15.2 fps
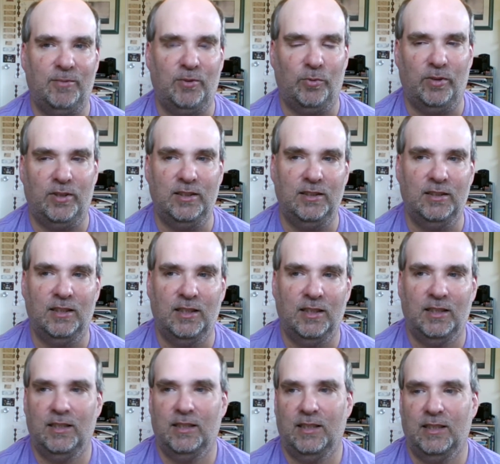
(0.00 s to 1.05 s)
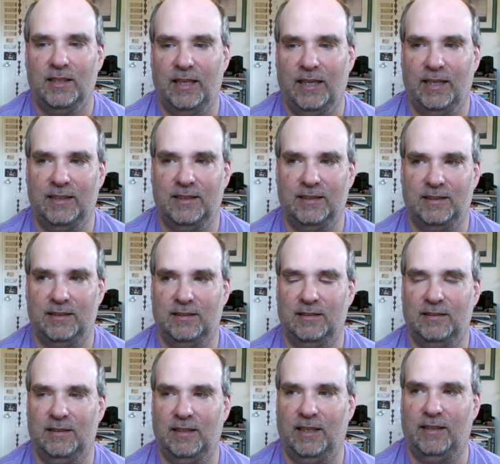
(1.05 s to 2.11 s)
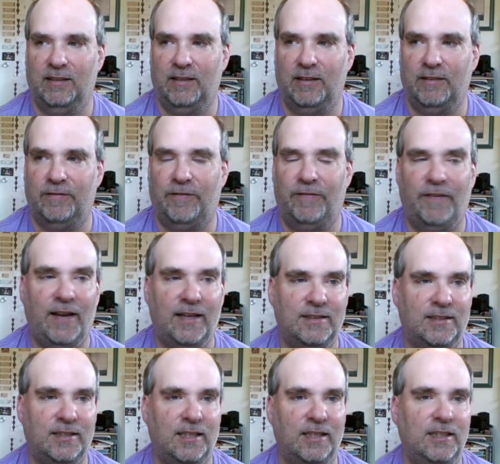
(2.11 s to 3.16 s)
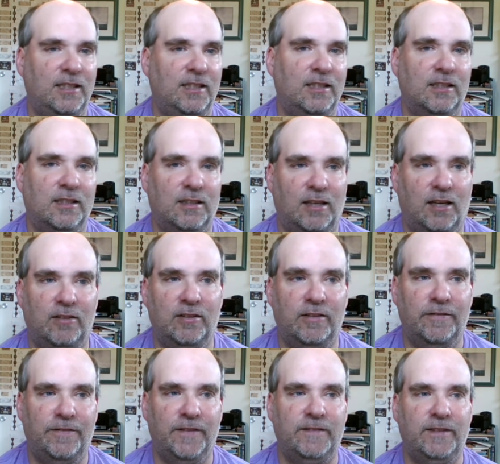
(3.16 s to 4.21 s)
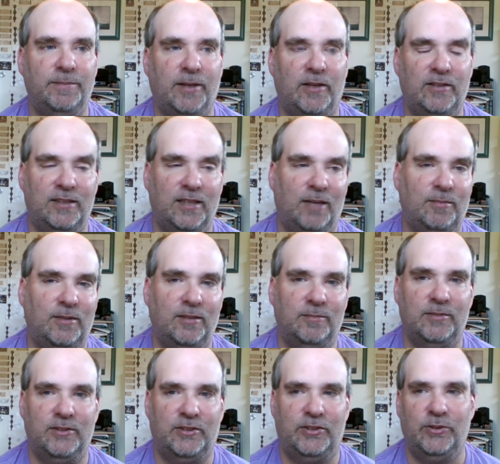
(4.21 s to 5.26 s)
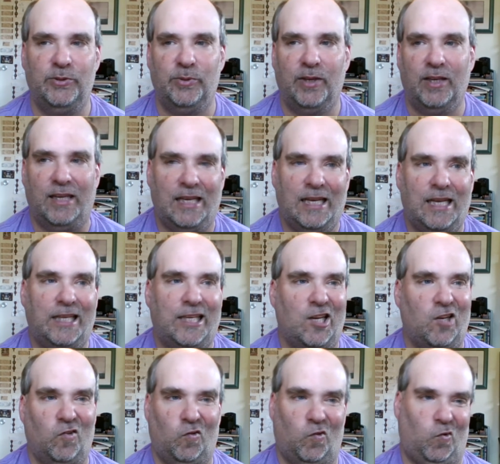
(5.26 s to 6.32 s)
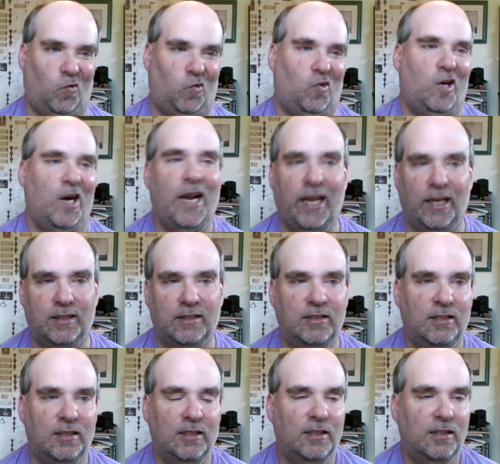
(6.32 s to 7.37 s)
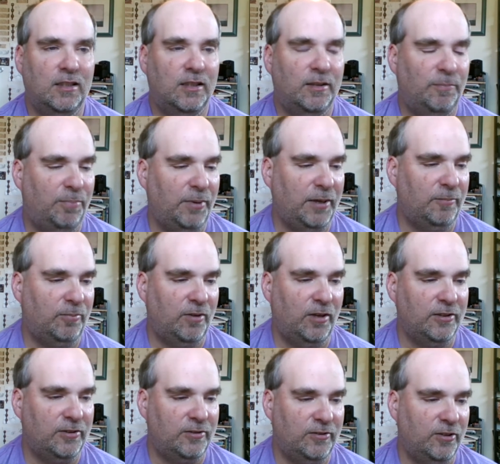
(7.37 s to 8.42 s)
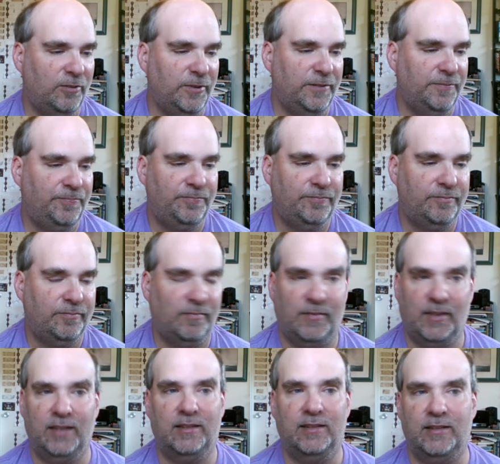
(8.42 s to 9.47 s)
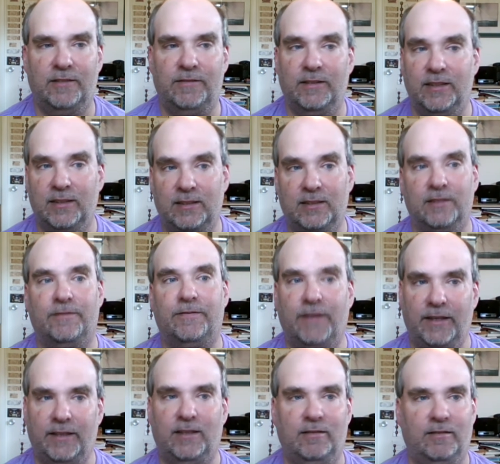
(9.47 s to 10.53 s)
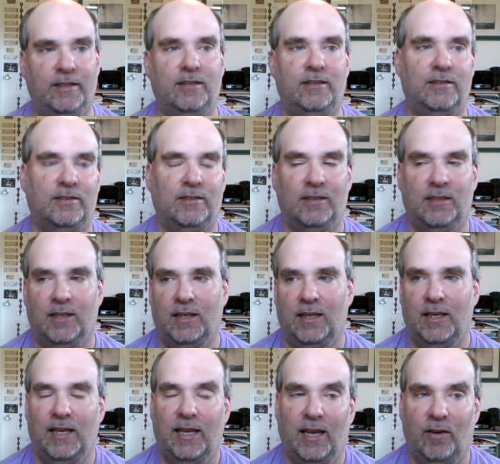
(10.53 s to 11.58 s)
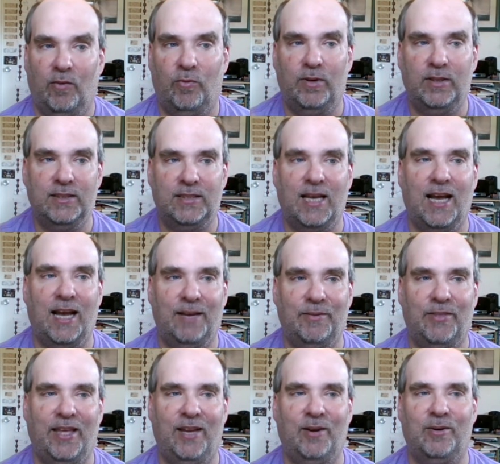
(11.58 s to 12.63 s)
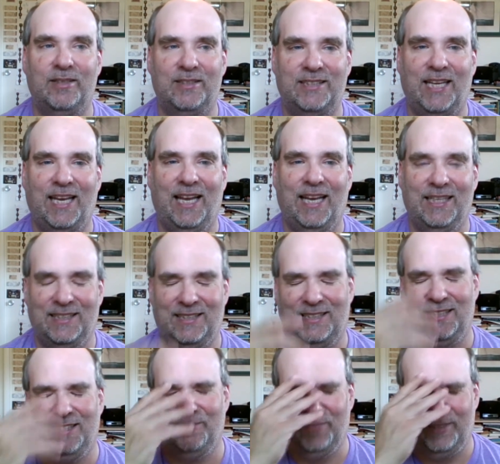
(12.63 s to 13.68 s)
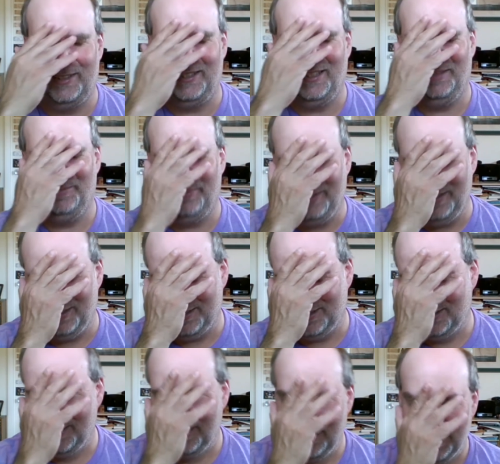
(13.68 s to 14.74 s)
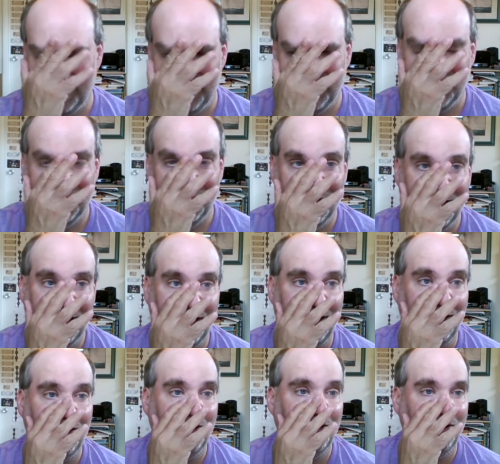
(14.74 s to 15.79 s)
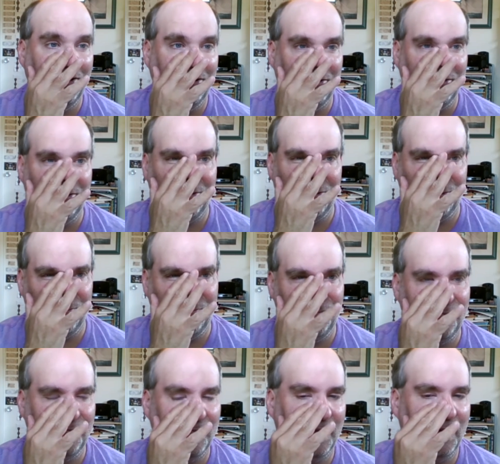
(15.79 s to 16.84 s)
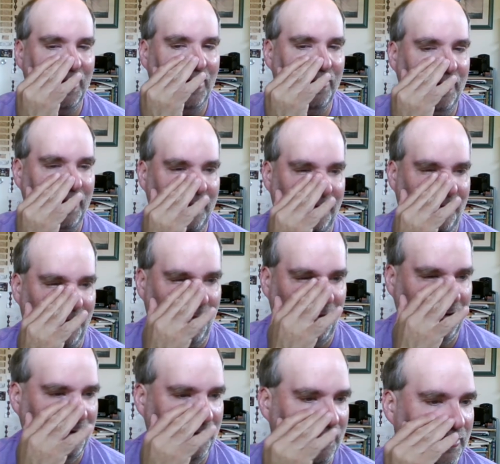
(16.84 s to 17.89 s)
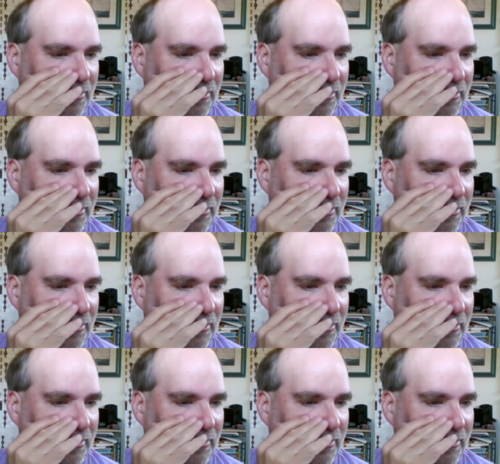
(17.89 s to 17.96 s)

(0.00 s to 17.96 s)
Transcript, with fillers: Where they would have, like, skinny 110 jobber one, and and and fat skinny 150 pound jobber number two get wrecked by Braun Strowman. This is different. This is the Viking Raiders. At one time they were tag team champions.